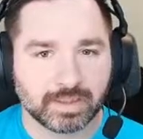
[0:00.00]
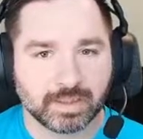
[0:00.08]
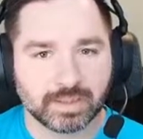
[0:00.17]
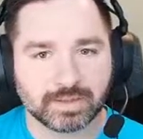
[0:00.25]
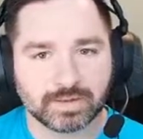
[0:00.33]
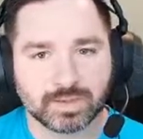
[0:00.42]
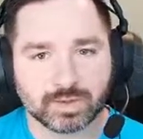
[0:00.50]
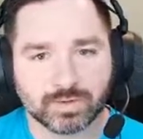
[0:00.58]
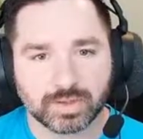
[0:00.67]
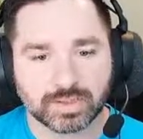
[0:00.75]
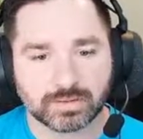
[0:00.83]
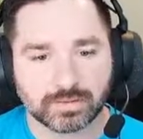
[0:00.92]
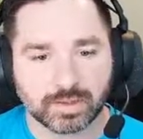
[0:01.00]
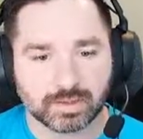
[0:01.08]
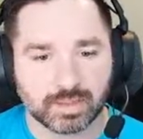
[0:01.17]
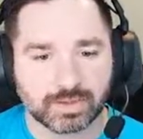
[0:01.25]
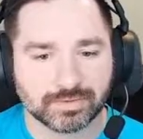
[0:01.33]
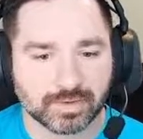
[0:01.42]
And so this
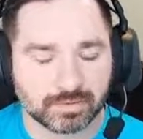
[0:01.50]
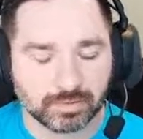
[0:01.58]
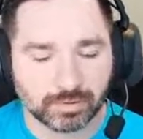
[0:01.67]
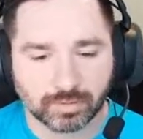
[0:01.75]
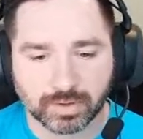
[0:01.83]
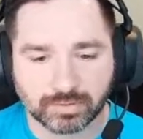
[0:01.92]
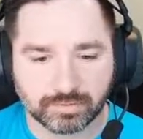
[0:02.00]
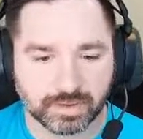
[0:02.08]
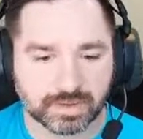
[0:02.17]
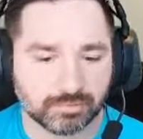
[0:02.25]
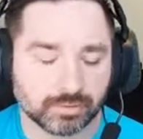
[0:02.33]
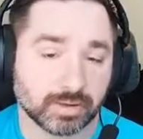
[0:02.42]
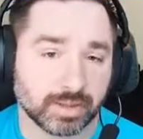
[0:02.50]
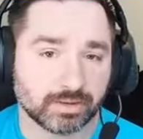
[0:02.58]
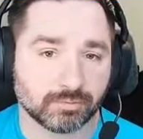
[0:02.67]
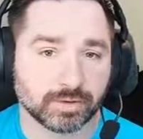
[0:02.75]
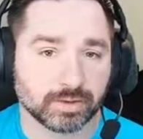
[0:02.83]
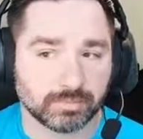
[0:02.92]
allows it to be really flexible
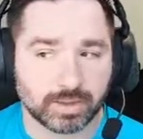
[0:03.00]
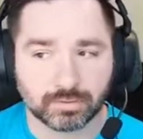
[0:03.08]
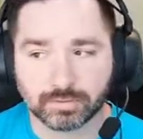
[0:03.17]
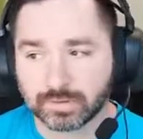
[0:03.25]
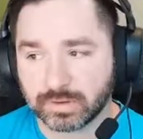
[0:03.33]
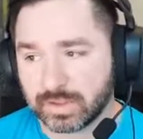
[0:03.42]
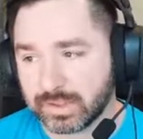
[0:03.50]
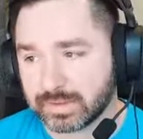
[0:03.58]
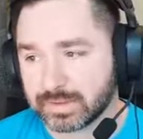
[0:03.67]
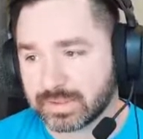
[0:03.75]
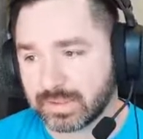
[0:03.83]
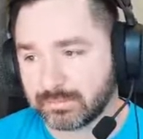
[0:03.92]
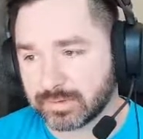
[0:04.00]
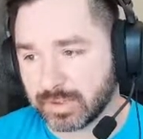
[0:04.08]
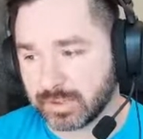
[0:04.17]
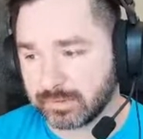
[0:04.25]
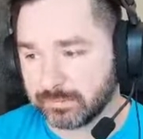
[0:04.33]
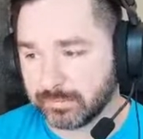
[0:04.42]
and really powerful at the same
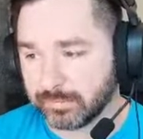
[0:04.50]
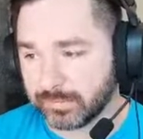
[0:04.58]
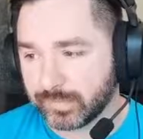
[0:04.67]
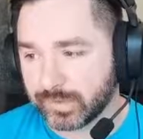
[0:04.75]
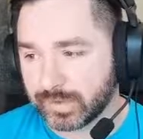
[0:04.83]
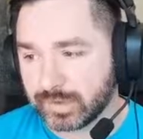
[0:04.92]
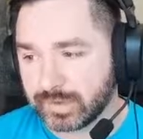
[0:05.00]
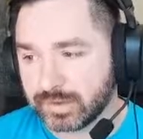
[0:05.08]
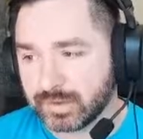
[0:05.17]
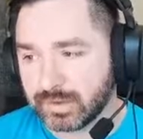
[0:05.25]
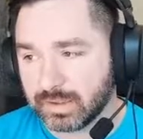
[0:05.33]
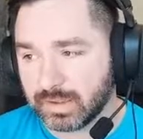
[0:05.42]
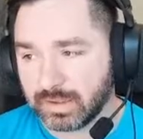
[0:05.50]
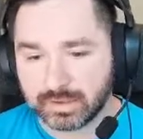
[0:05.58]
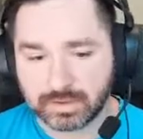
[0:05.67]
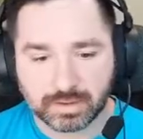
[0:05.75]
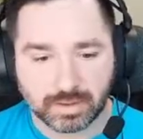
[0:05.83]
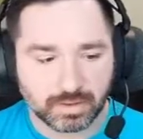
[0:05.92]
time.
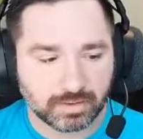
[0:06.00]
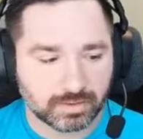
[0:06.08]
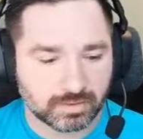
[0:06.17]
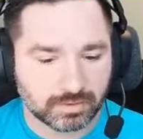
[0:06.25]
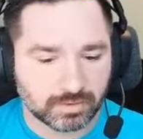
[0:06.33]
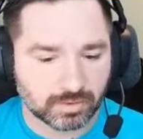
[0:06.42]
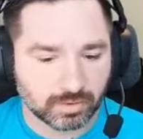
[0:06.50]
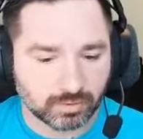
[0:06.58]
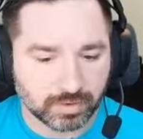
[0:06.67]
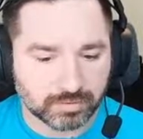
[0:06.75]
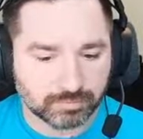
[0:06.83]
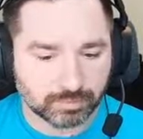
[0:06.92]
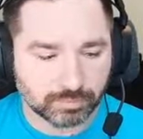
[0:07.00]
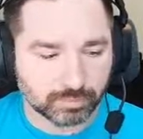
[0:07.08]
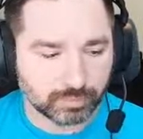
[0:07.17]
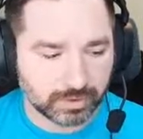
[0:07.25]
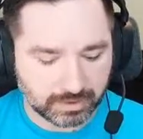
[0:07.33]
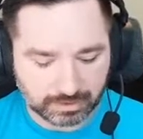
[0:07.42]
And so it's
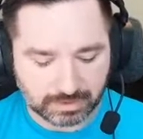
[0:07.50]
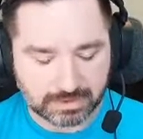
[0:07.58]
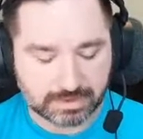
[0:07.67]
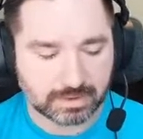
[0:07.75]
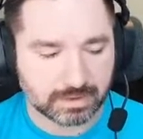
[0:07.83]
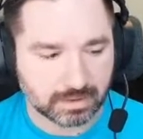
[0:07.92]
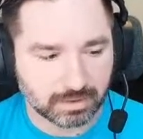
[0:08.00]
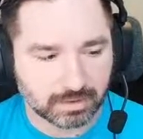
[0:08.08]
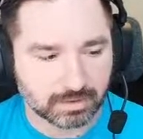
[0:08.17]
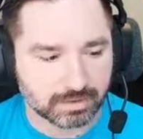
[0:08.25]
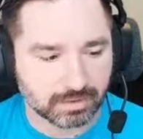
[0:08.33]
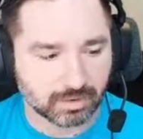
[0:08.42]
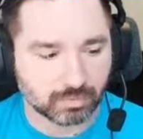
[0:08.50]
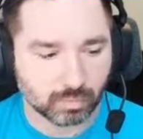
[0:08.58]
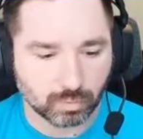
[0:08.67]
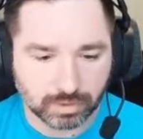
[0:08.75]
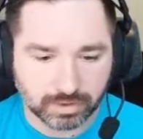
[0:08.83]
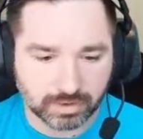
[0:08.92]
pretty easy to start
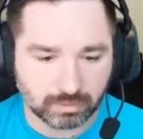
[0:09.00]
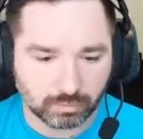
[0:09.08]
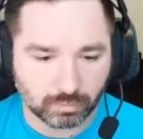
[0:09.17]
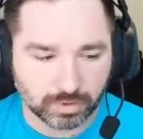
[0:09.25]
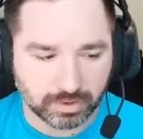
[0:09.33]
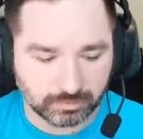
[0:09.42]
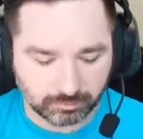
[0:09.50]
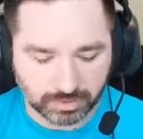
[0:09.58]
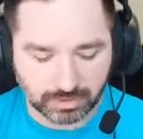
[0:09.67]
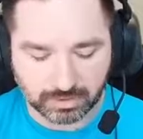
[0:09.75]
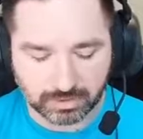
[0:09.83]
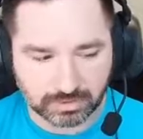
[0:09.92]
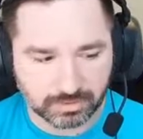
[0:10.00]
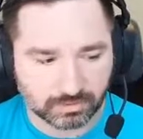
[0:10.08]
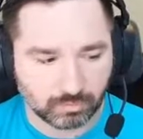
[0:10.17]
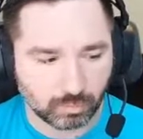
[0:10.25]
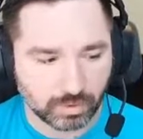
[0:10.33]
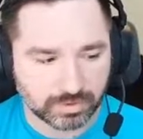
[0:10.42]
working with it because
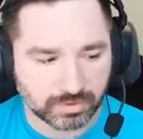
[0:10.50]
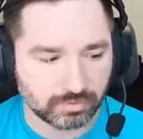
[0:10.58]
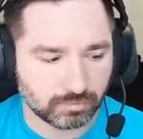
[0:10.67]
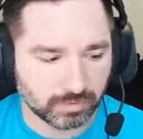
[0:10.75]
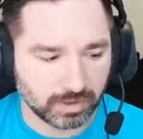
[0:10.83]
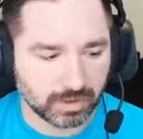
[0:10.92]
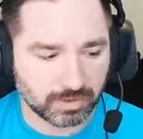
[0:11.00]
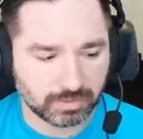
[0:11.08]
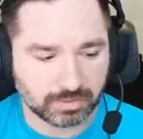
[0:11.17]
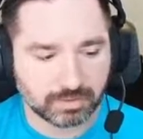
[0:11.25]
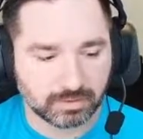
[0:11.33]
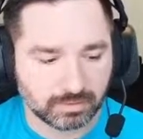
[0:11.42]
once you find